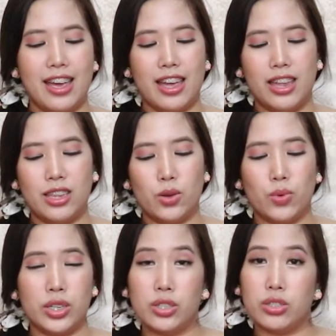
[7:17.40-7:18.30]
and you
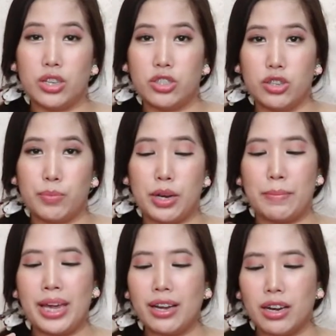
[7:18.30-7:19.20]
want to touch up your
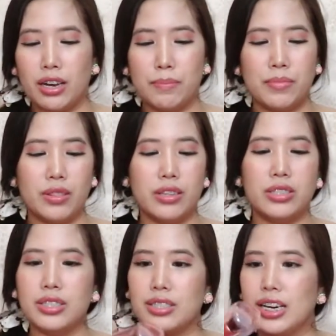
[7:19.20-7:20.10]
makeup,
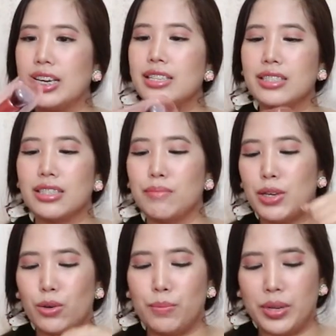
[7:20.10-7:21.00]
it's nice. Let
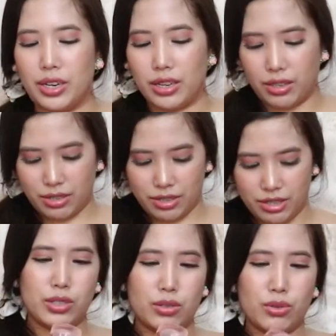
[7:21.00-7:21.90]
me open it.
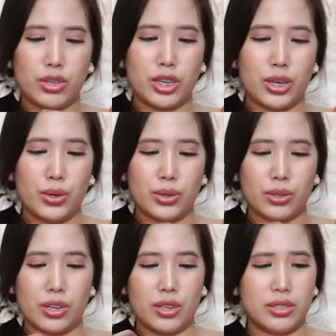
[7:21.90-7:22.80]
It's so cute
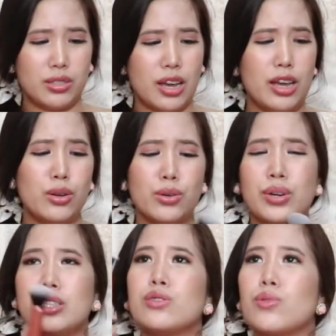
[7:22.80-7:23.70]
because, I don't know,
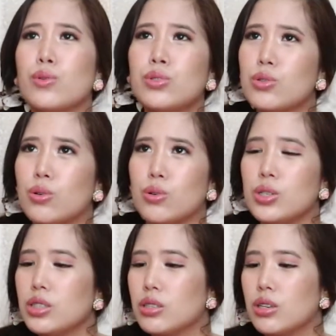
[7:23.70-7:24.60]
it's rose
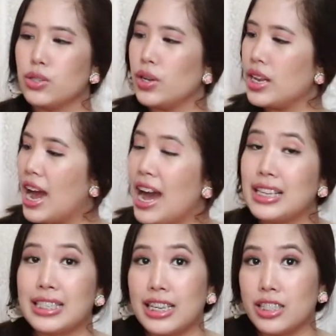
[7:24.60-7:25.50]
gold. So it
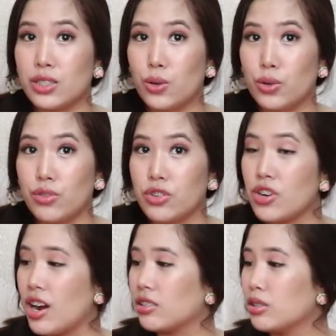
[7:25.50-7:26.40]
has its own
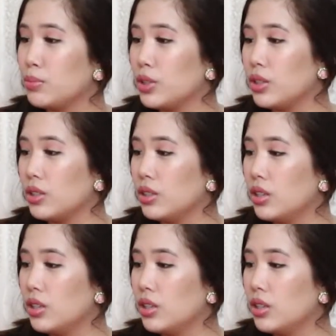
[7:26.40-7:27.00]
retractable